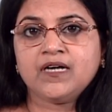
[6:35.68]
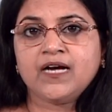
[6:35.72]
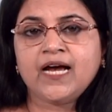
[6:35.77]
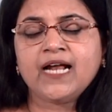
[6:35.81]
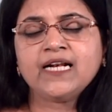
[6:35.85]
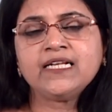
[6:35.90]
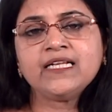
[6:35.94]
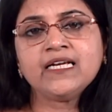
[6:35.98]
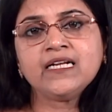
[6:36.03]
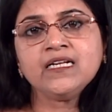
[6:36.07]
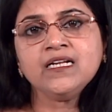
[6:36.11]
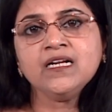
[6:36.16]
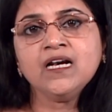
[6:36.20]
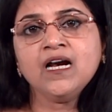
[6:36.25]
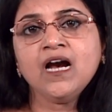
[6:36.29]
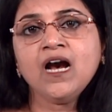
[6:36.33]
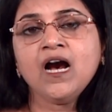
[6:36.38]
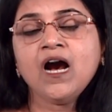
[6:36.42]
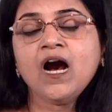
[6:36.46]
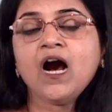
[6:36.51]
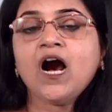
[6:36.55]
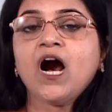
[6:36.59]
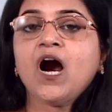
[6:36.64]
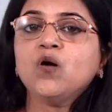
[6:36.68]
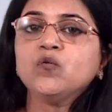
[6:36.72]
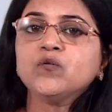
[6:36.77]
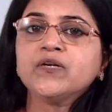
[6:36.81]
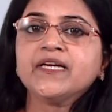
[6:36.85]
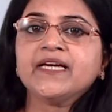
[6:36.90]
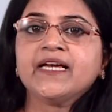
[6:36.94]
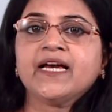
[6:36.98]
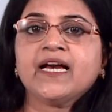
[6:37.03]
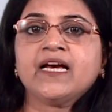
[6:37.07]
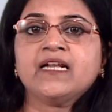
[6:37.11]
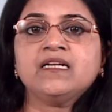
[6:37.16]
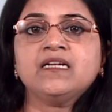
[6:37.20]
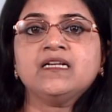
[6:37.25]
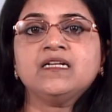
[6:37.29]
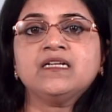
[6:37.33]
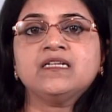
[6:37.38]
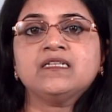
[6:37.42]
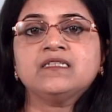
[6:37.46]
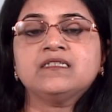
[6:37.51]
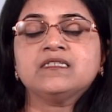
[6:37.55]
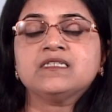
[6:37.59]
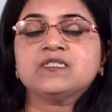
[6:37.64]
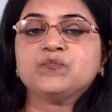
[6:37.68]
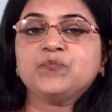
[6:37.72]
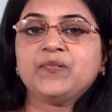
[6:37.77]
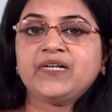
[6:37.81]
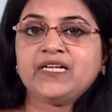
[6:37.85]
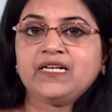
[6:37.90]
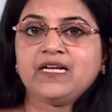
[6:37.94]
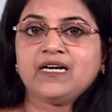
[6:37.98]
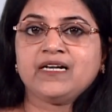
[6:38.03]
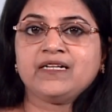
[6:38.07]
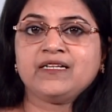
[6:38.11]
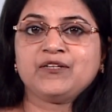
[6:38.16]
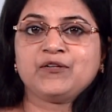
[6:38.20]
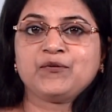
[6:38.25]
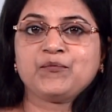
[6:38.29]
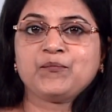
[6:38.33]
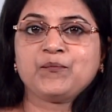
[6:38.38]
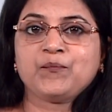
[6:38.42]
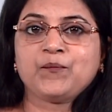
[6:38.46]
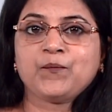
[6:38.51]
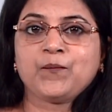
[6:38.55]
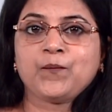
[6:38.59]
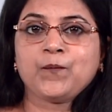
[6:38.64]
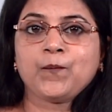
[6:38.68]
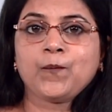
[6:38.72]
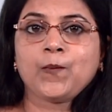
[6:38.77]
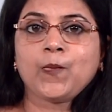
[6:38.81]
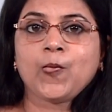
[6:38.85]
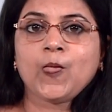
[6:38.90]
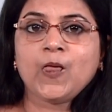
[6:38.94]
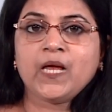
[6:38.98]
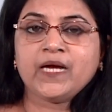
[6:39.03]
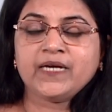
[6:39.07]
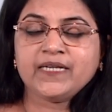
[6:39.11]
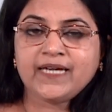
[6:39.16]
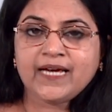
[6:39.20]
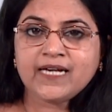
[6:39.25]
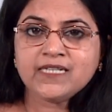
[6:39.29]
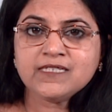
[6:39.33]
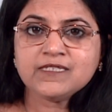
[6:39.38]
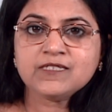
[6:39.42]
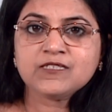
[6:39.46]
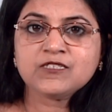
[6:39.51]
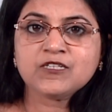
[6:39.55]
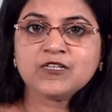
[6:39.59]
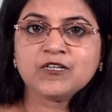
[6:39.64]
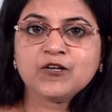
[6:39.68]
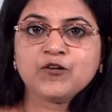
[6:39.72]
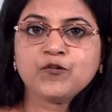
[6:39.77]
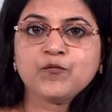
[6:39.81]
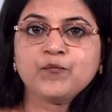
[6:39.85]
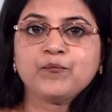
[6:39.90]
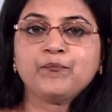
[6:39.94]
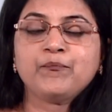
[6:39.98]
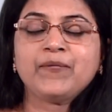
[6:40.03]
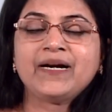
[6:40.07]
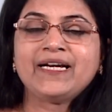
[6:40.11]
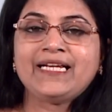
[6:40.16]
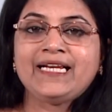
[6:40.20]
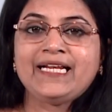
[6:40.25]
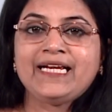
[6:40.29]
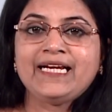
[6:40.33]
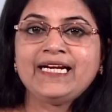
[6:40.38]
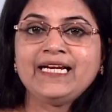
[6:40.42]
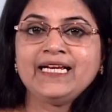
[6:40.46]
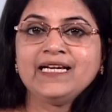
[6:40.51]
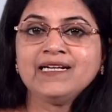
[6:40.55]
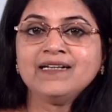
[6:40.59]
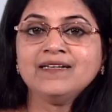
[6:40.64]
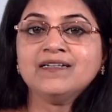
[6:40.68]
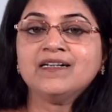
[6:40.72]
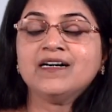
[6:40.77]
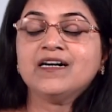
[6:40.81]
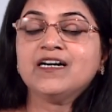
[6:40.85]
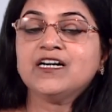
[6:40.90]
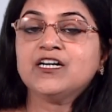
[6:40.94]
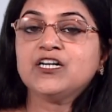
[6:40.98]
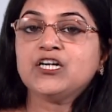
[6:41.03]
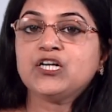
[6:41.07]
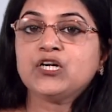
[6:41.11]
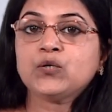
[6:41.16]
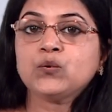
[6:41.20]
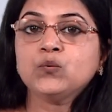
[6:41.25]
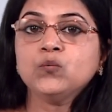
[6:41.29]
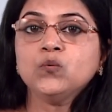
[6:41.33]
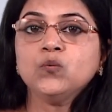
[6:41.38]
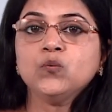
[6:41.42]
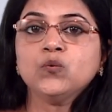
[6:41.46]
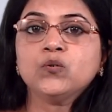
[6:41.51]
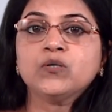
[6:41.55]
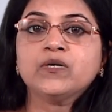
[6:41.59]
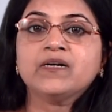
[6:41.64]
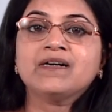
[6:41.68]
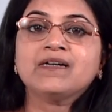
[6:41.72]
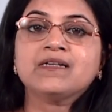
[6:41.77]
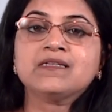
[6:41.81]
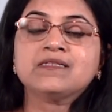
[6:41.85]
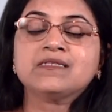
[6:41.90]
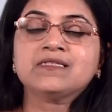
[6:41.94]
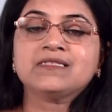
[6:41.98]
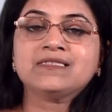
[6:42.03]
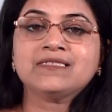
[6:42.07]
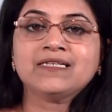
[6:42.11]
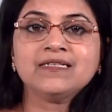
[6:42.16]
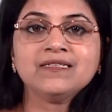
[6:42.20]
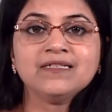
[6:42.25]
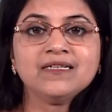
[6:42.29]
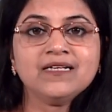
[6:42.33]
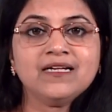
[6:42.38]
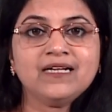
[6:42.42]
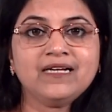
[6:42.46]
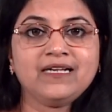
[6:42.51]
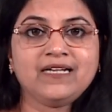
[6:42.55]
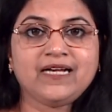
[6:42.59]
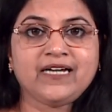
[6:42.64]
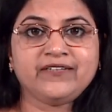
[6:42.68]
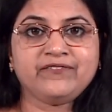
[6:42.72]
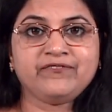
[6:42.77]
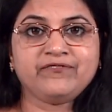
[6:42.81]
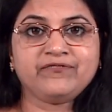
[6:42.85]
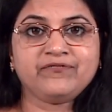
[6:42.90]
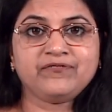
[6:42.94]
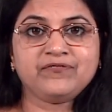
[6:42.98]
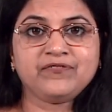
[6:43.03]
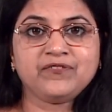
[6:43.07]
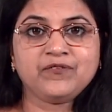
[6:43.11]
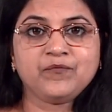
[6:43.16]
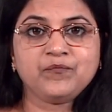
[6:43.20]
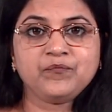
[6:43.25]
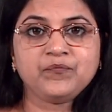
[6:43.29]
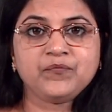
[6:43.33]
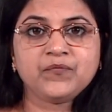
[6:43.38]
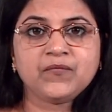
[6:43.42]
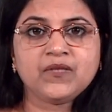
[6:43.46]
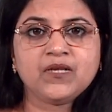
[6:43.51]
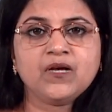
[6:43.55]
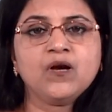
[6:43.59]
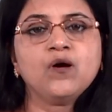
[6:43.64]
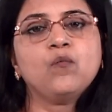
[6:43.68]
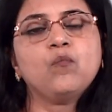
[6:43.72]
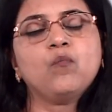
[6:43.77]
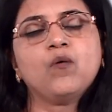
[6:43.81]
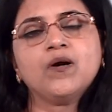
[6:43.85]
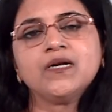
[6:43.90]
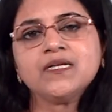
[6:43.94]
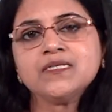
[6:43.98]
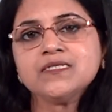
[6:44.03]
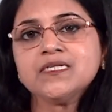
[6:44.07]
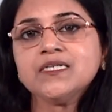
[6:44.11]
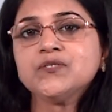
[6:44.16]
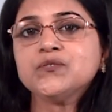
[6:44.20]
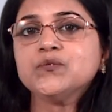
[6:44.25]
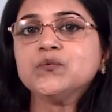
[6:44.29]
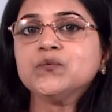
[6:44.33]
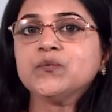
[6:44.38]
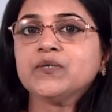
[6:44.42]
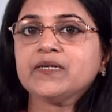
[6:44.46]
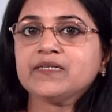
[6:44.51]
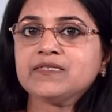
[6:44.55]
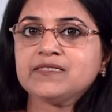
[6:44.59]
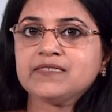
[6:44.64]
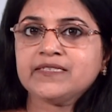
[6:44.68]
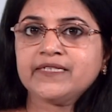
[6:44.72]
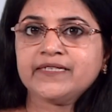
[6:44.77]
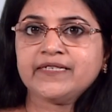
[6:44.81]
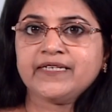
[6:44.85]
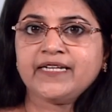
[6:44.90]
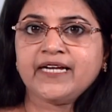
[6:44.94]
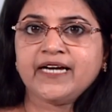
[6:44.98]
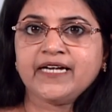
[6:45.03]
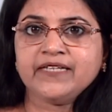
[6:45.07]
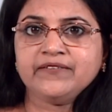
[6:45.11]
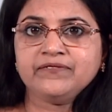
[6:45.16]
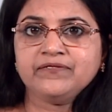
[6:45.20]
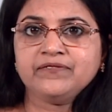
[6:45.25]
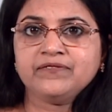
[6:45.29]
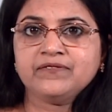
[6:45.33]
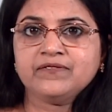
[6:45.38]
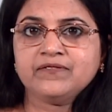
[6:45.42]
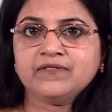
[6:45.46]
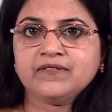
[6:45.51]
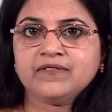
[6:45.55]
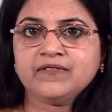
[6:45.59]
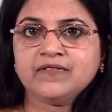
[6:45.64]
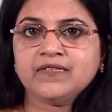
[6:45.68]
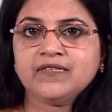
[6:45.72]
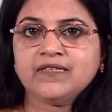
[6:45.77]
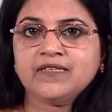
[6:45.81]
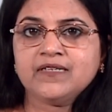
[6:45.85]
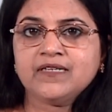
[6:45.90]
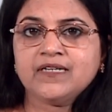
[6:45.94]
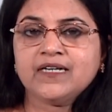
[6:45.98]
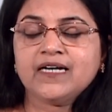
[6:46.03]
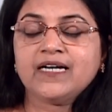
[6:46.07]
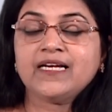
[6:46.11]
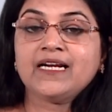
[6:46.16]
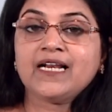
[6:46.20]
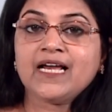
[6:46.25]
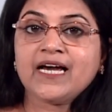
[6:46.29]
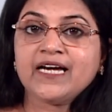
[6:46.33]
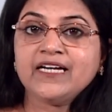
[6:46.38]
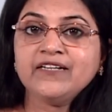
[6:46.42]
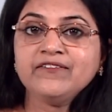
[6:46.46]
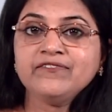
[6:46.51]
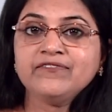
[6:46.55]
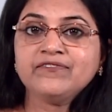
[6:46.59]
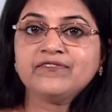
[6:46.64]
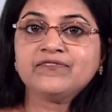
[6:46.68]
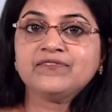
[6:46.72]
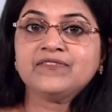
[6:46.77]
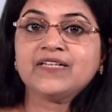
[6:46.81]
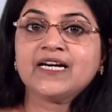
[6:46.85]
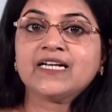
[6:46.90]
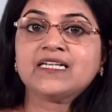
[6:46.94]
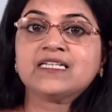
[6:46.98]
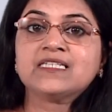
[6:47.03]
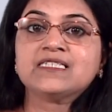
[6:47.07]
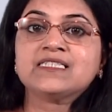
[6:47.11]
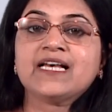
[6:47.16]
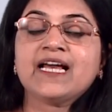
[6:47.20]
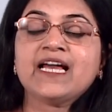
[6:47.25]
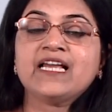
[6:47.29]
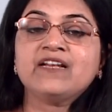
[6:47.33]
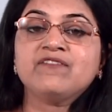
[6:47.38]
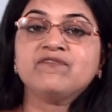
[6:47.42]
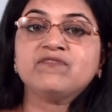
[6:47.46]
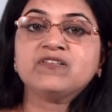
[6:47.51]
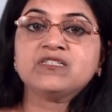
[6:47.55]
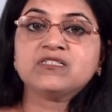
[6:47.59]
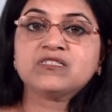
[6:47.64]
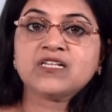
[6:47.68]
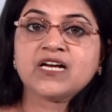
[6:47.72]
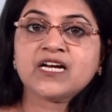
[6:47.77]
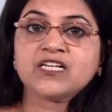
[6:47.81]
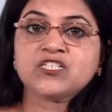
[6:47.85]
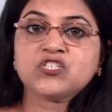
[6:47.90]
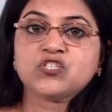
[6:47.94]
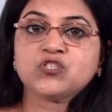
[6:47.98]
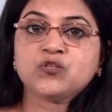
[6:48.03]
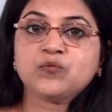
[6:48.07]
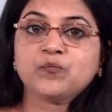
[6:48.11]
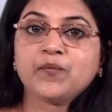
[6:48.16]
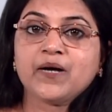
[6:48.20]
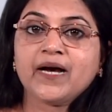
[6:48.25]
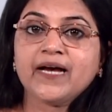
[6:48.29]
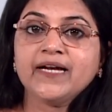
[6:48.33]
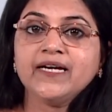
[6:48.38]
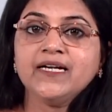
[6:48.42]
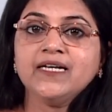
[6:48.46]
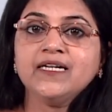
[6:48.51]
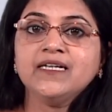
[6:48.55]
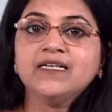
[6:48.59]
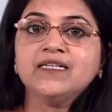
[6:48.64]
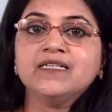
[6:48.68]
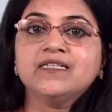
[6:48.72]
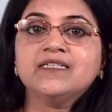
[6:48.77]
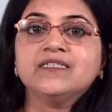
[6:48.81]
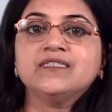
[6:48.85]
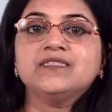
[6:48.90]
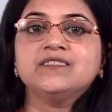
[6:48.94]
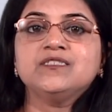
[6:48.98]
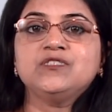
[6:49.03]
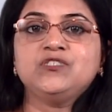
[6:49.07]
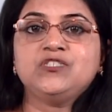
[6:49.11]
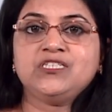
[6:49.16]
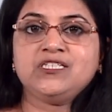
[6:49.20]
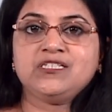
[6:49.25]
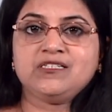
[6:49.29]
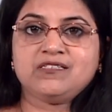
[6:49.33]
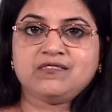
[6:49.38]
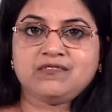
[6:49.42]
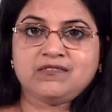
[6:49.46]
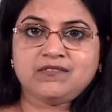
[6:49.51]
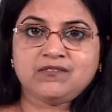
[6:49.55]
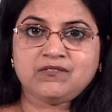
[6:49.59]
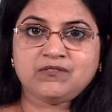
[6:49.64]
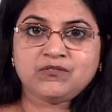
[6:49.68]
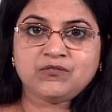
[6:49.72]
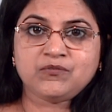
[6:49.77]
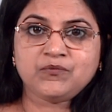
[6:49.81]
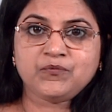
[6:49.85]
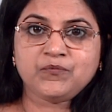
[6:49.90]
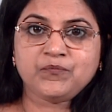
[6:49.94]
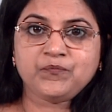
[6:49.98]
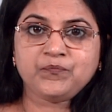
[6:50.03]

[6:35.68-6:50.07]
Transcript: And then, how can this be done? Yes, by leading a true Christian life. What is a true Christian life? A life that is envisaged by Jesus.